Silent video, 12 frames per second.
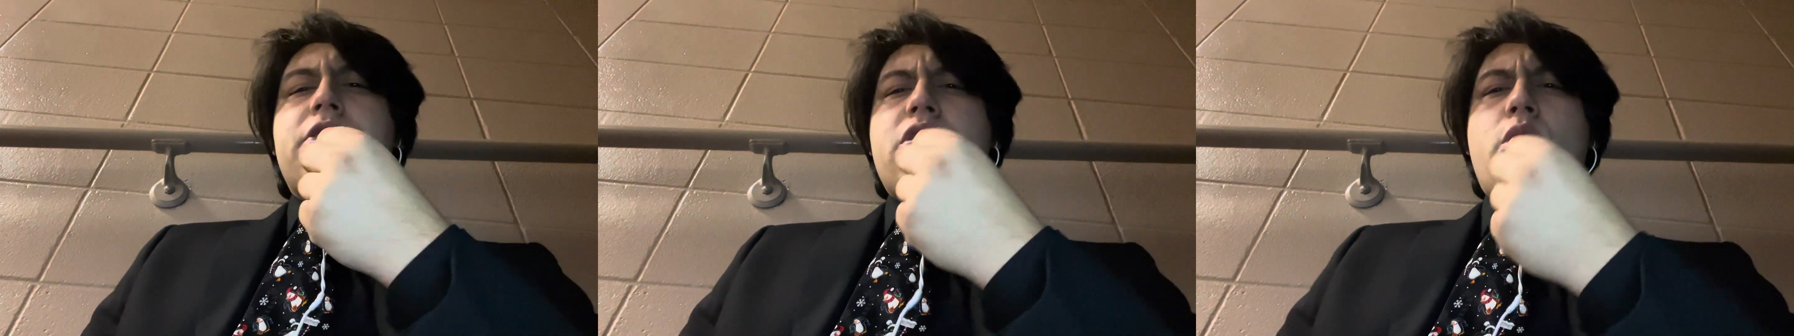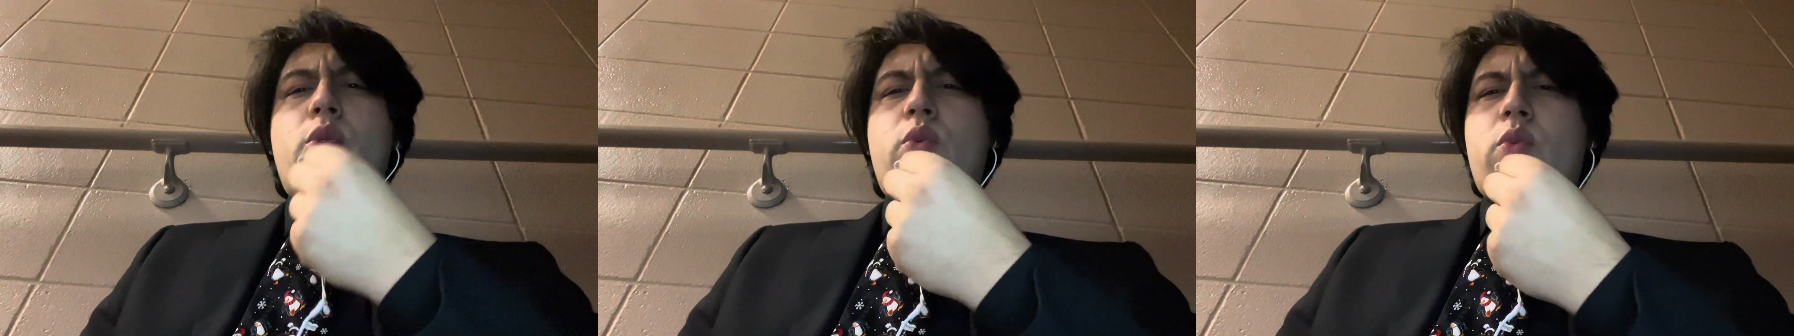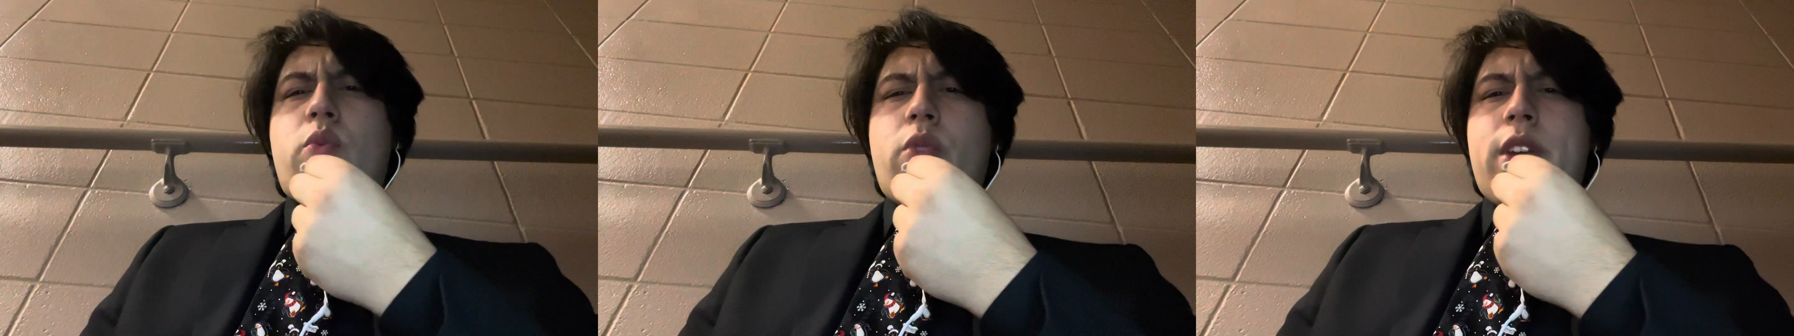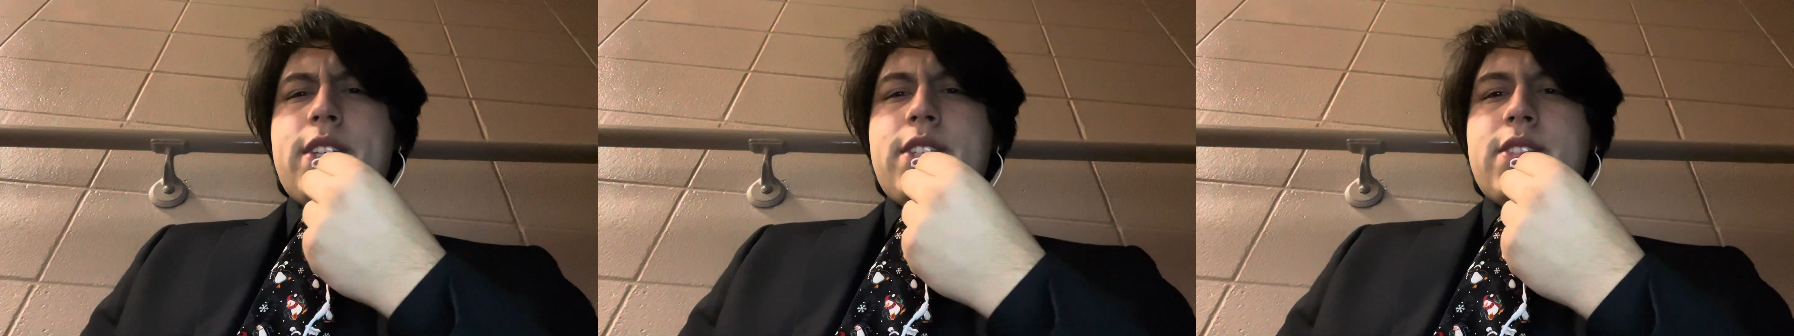no
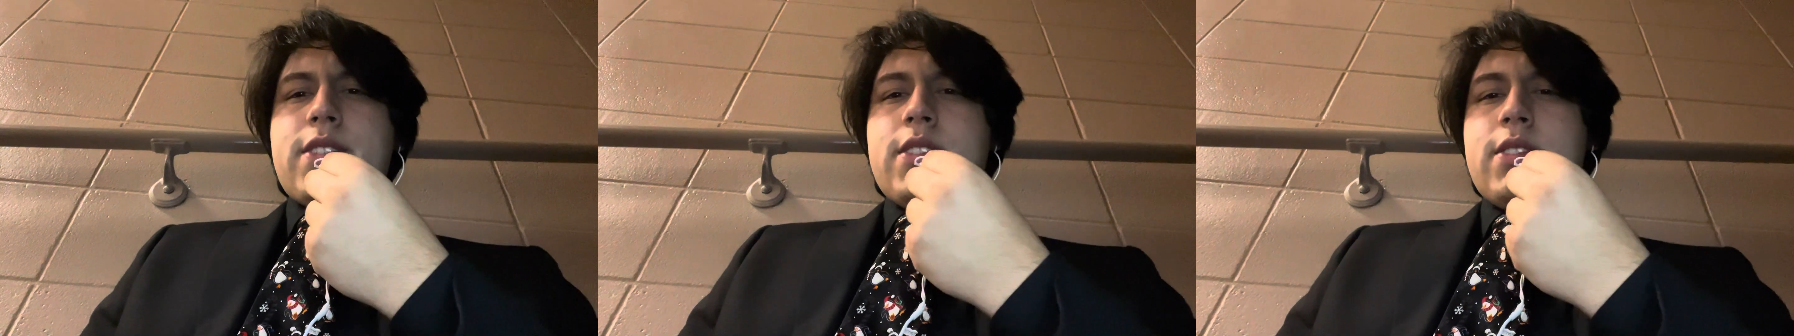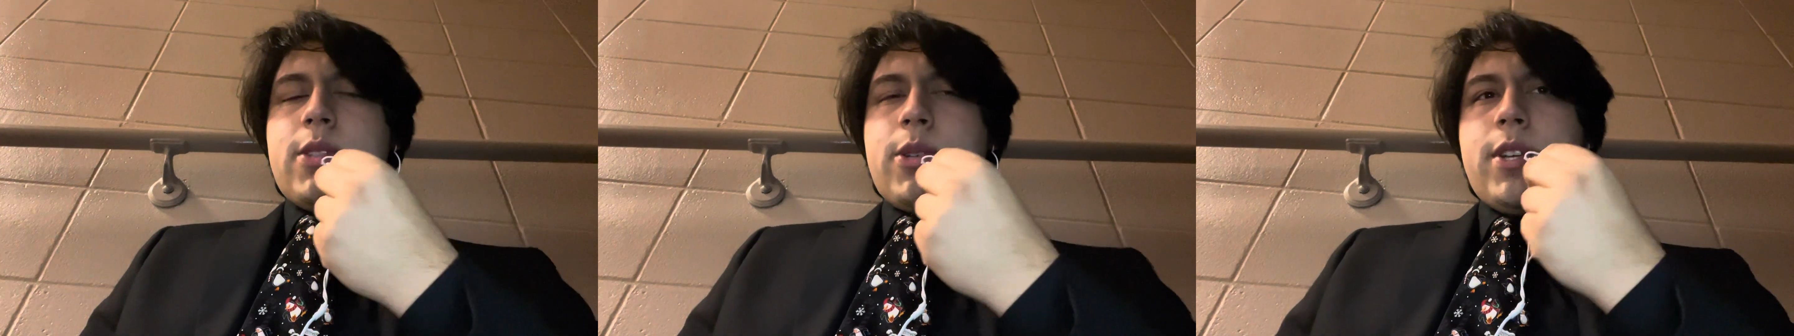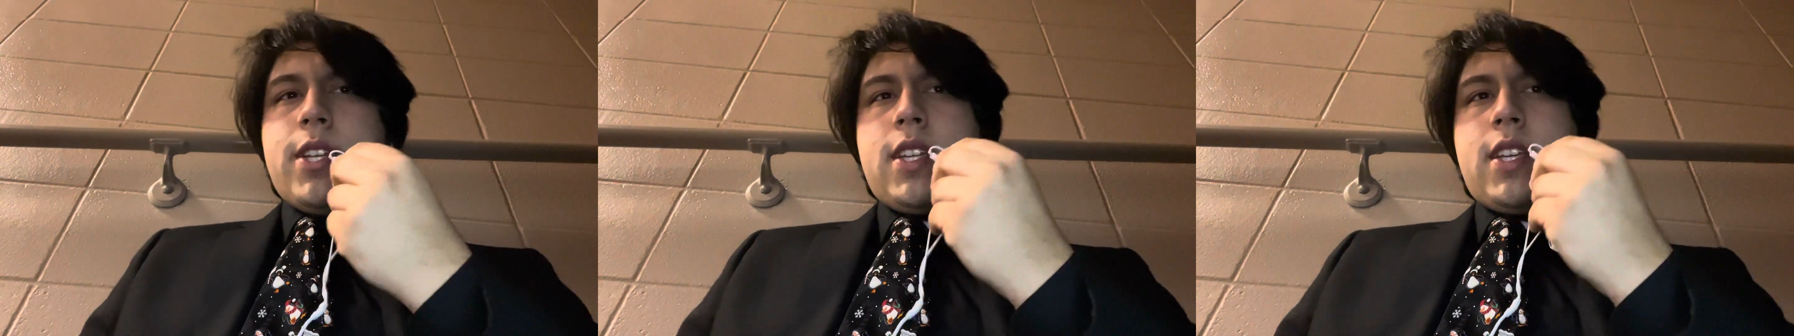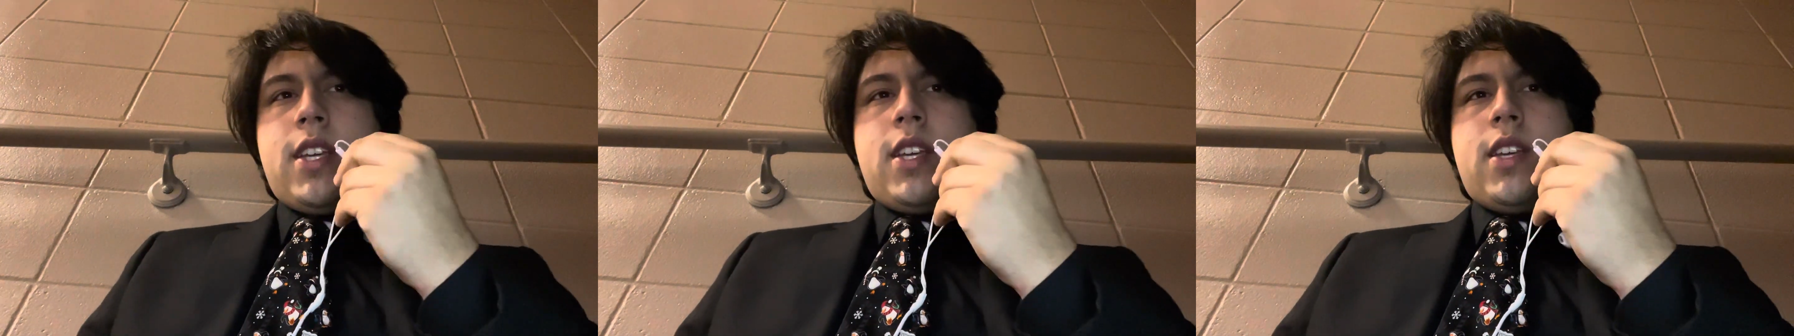risk to it.
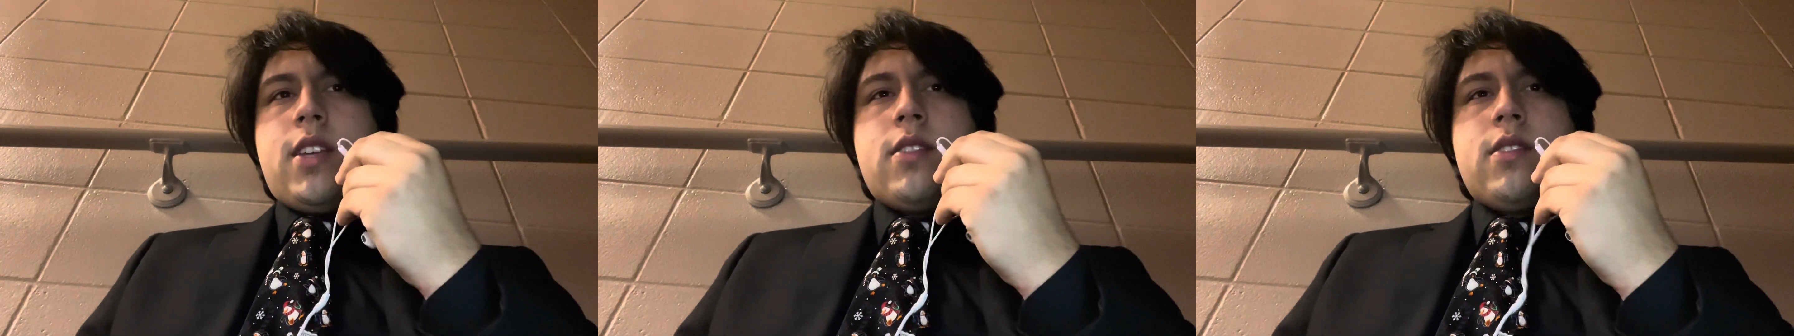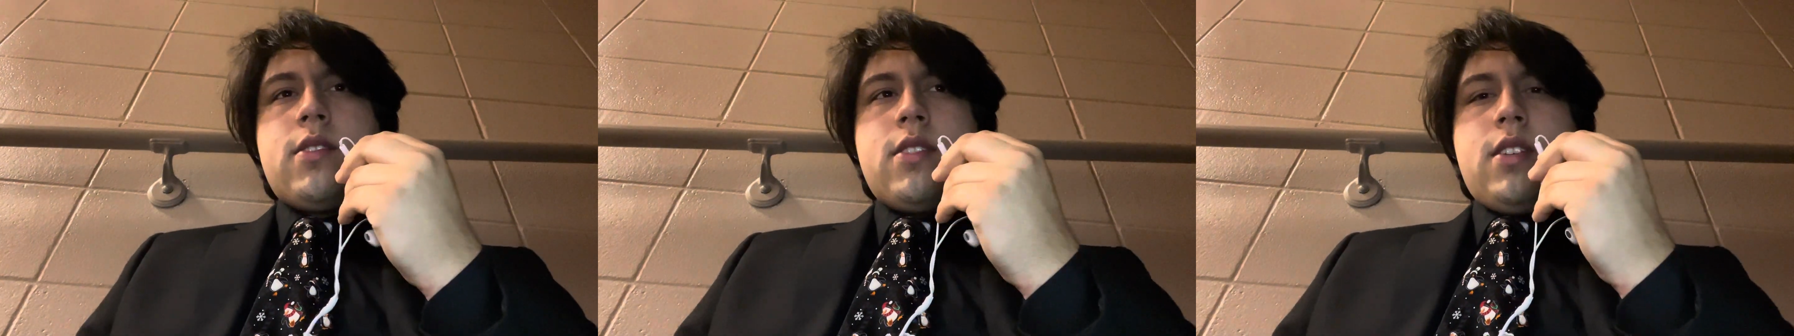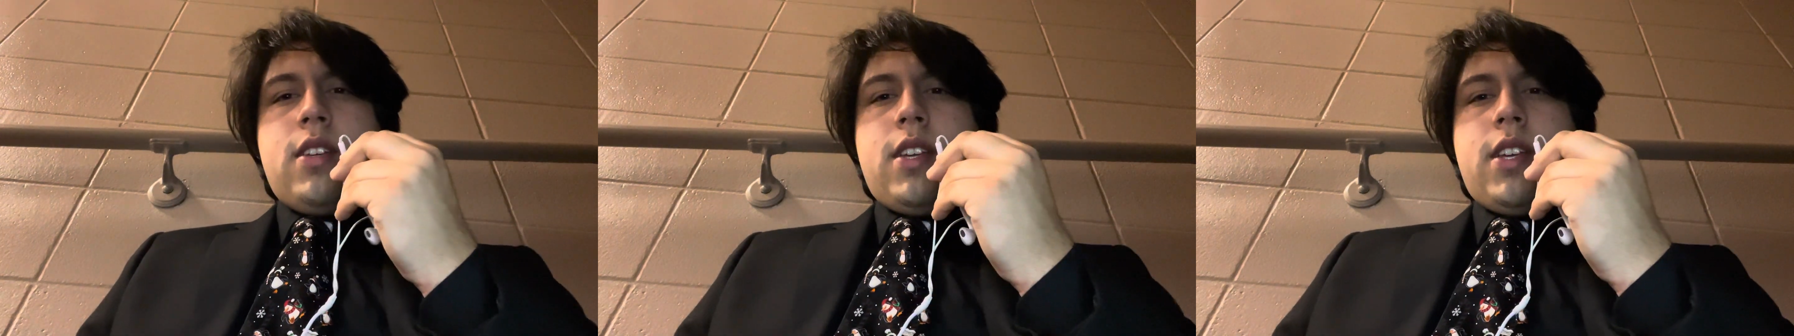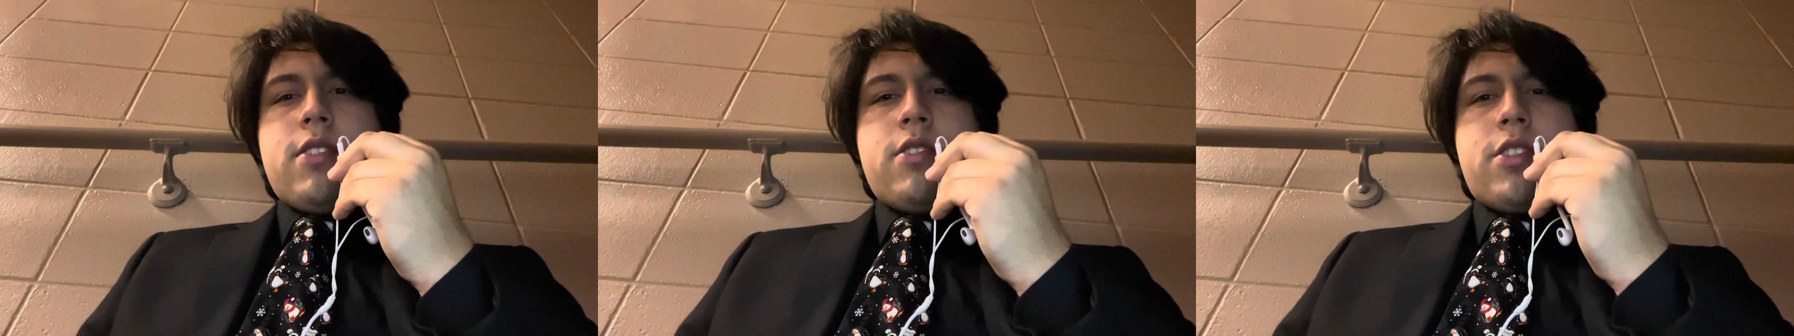He's